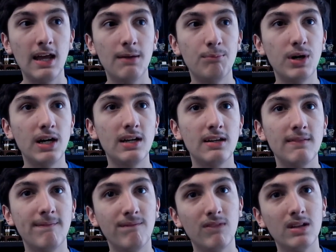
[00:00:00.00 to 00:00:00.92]
but
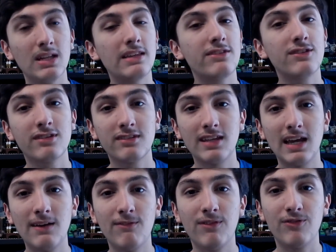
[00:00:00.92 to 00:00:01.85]
let's just
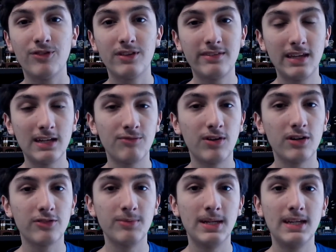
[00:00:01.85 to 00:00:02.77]
say, for the sake of
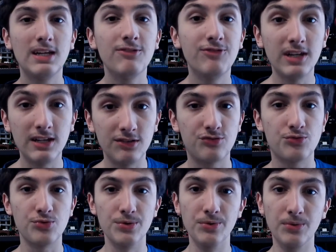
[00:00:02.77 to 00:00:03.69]
argument, if it is
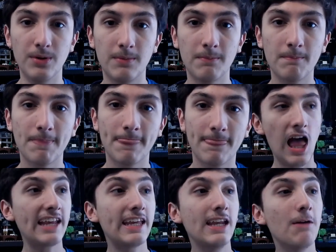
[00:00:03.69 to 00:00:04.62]
true.
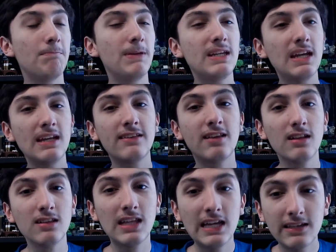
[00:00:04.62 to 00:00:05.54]
I cannot begin to
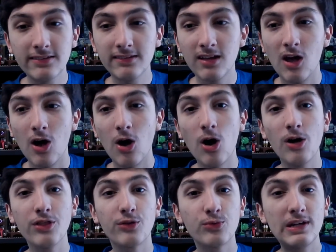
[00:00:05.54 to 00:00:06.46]
list
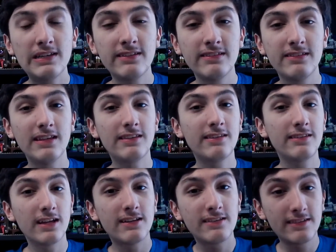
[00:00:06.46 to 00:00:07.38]
all the reasons this is
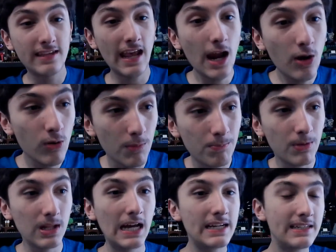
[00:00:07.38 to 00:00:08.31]
a
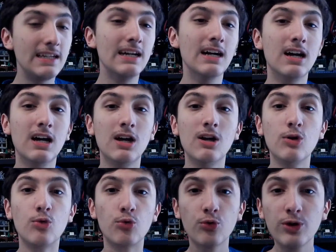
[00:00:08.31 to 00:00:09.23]
terrible idea.
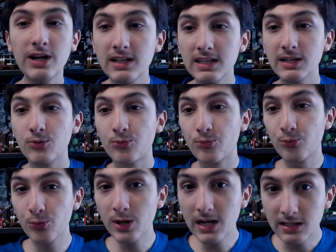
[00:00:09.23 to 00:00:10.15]
Really,
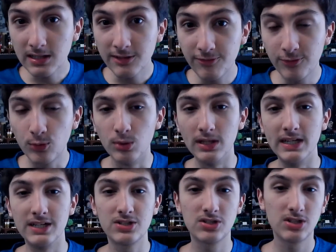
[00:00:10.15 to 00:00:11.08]
really
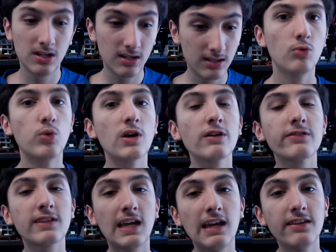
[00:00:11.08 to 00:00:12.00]
foolish.
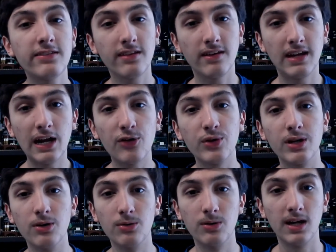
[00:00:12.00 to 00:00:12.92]
Worst case
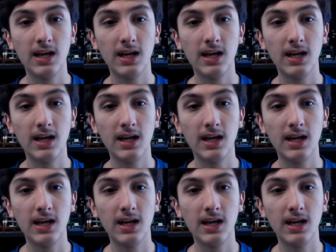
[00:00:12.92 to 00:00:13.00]
scenario,